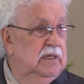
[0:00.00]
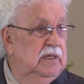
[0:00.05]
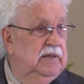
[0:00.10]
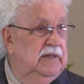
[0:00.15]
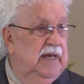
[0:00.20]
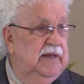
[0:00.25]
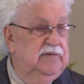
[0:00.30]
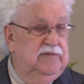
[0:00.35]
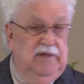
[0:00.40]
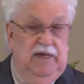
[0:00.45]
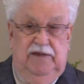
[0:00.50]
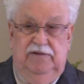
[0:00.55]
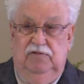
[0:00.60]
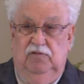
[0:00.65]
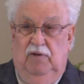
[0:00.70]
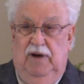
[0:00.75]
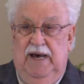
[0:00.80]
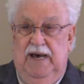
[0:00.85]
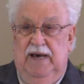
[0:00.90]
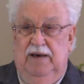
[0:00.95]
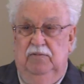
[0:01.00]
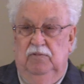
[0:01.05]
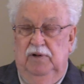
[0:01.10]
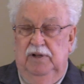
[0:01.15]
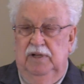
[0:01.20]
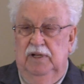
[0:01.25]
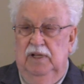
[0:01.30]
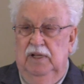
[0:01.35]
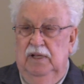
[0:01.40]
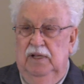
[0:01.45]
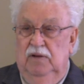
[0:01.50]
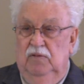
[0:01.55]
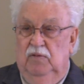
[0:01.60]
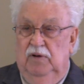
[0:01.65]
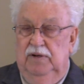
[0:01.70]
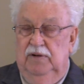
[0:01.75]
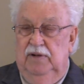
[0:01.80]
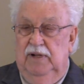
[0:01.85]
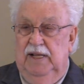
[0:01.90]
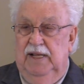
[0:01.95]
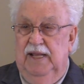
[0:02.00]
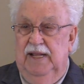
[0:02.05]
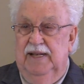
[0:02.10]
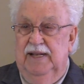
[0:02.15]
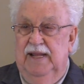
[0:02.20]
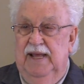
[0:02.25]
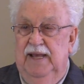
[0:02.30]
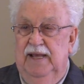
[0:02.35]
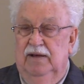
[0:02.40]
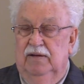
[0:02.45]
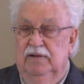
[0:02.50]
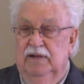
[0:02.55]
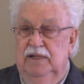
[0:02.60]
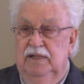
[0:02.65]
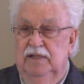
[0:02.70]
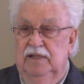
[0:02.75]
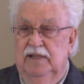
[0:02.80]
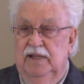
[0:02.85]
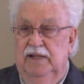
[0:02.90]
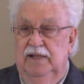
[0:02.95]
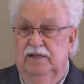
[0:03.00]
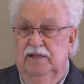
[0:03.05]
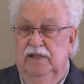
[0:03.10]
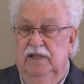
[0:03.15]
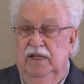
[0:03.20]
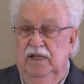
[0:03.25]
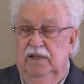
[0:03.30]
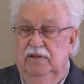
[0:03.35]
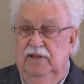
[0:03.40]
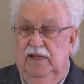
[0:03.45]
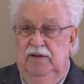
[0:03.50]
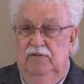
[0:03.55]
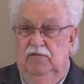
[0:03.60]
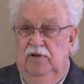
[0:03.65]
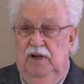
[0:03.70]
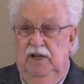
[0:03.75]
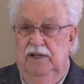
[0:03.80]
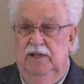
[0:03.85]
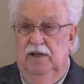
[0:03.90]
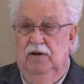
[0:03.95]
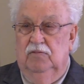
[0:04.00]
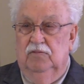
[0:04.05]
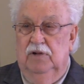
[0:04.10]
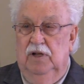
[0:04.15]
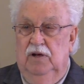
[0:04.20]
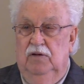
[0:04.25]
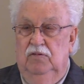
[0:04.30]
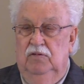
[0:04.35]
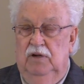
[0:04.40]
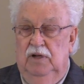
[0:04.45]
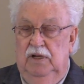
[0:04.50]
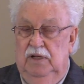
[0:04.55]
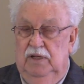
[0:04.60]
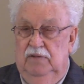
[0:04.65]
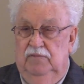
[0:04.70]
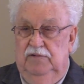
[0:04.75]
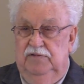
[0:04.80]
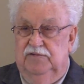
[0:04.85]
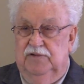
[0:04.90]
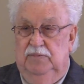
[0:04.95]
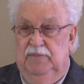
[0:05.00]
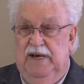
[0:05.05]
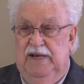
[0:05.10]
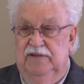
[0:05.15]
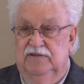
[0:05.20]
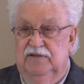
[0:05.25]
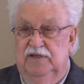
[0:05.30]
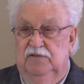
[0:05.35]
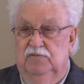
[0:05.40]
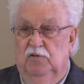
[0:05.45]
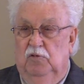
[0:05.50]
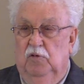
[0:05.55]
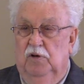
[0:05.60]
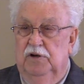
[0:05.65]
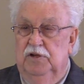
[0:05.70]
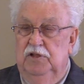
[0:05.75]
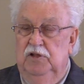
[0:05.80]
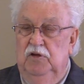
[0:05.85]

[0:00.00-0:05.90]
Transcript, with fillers: That's, that's why when, when they get down and they, they really don't know, when somebody says, Well, what do